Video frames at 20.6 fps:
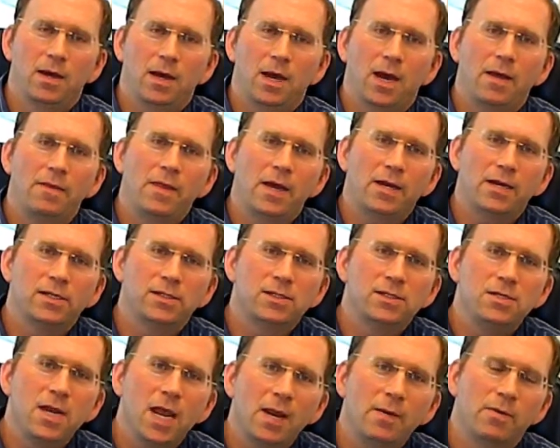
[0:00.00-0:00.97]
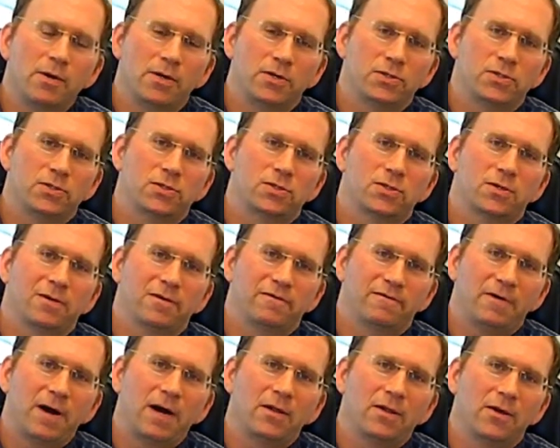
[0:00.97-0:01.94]
and that its neighbors
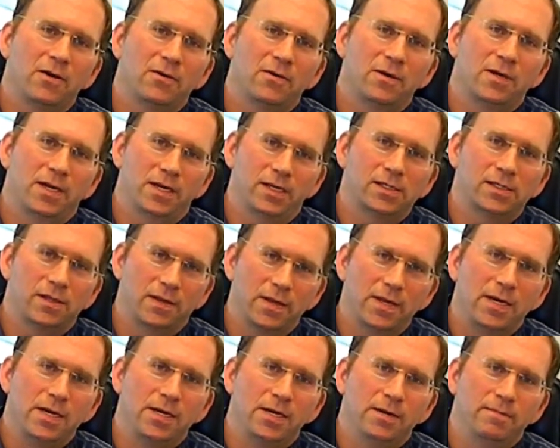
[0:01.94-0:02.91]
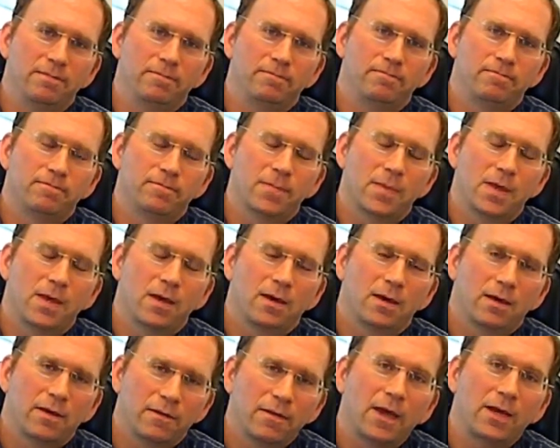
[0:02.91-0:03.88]
follow its lead.
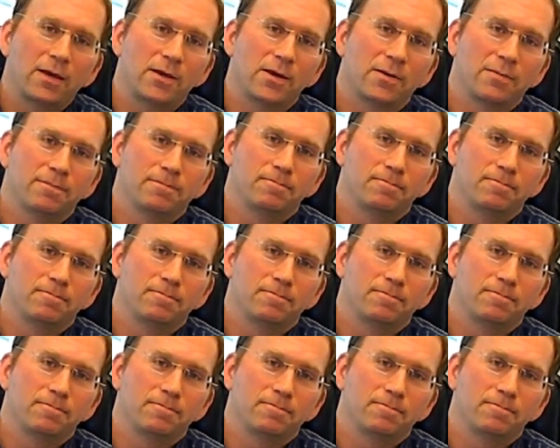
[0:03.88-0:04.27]
Thank you.